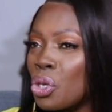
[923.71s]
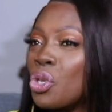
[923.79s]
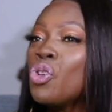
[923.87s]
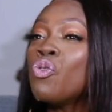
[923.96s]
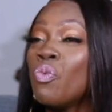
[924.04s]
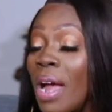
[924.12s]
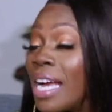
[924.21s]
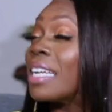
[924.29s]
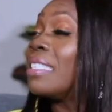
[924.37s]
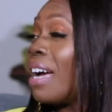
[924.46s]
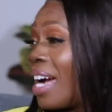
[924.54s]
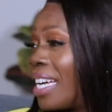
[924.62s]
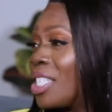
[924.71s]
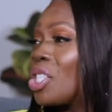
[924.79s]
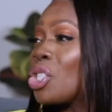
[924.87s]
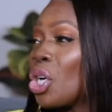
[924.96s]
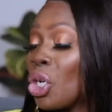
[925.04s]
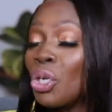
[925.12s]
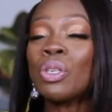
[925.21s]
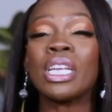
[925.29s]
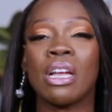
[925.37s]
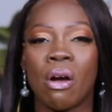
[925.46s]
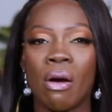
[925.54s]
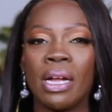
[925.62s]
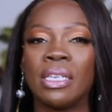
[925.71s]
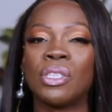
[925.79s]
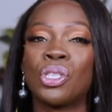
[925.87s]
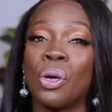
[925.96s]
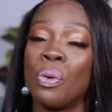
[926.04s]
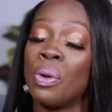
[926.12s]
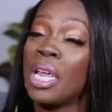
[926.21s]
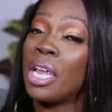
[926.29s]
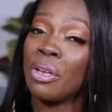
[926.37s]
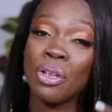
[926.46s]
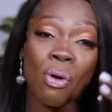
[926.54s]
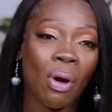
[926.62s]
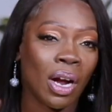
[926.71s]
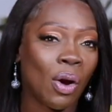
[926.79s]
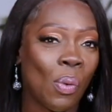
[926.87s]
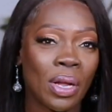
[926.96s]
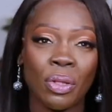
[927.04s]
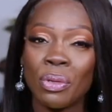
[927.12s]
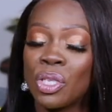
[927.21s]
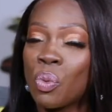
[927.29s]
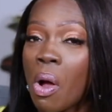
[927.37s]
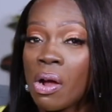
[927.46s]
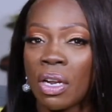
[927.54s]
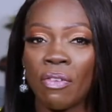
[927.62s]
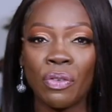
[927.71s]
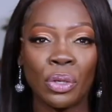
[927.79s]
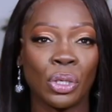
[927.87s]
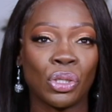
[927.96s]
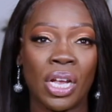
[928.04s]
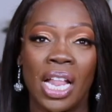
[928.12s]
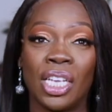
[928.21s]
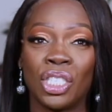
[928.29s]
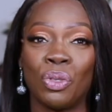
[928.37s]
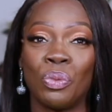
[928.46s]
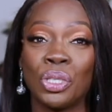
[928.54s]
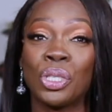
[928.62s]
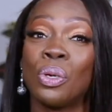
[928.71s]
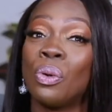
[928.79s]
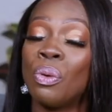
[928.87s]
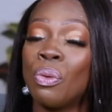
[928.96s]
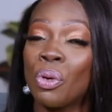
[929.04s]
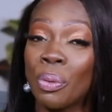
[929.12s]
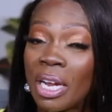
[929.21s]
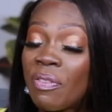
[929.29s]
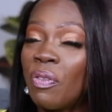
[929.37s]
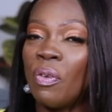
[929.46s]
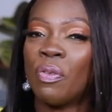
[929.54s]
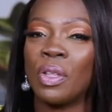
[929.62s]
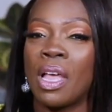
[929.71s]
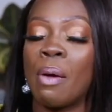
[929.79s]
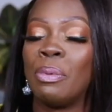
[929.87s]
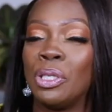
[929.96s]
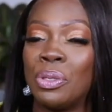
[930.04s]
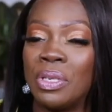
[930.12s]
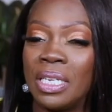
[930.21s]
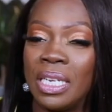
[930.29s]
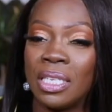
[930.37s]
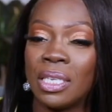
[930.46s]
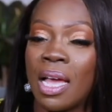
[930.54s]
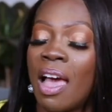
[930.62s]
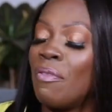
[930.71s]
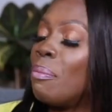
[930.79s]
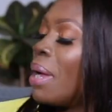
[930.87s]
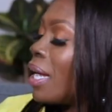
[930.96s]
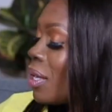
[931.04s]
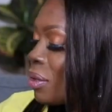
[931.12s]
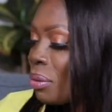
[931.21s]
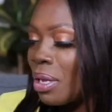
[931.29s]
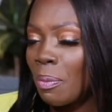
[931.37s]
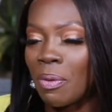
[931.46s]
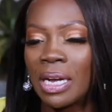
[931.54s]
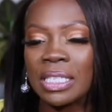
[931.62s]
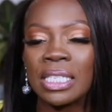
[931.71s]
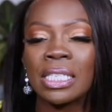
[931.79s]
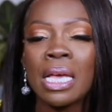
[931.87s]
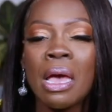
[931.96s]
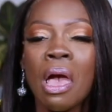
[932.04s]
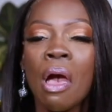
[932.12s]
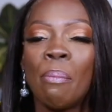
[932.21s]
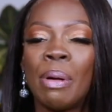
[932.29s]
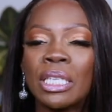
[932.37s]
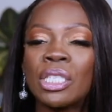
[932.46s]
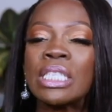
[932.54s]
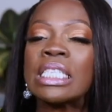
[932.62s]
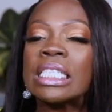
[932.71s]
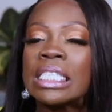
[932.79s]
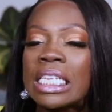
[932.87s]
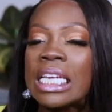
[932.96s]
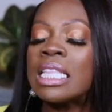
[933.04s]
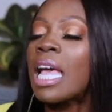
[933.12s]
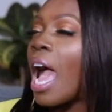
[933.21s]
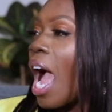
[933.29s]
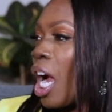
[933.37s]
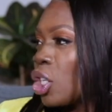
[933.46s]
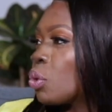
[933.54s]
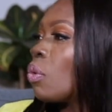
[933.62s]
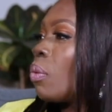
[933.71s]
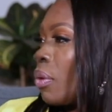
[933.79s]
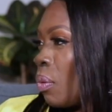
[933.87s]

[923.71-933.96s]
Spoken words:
you recognized early on, so here you are going through this Walk It Off Growth Challenge, and we're so grateful for the opportunity to have met you through that process, but to see the actual real